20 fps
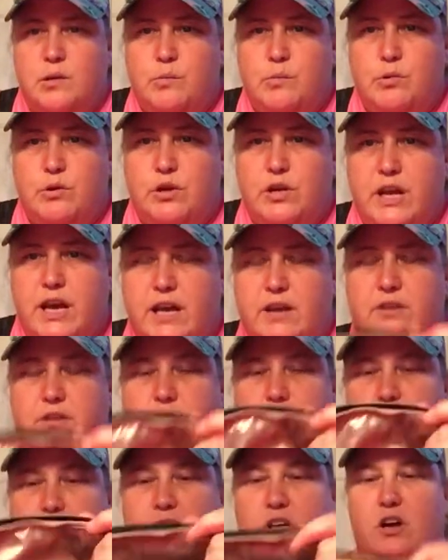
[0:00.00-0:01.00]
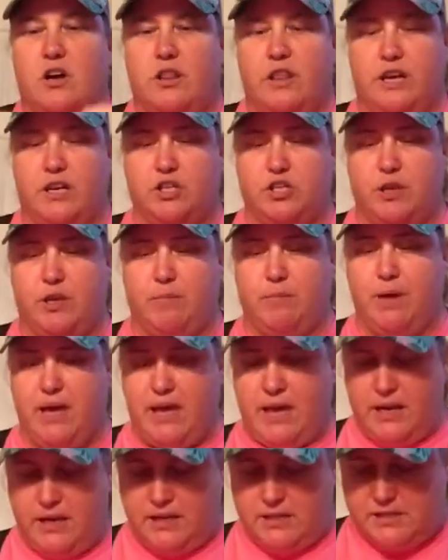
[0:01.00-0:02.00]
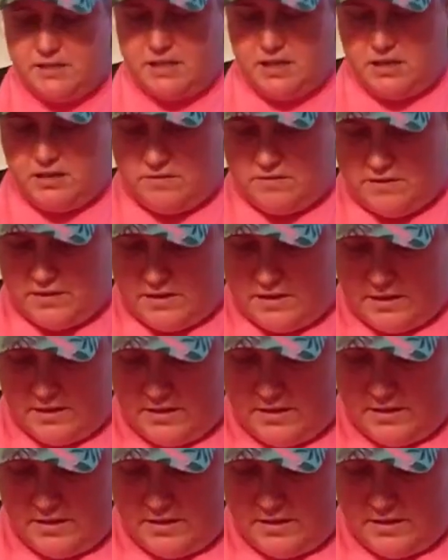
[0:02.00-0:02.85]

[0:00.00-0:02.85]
pretty, I don't know what they call that, champagne. It's kind of a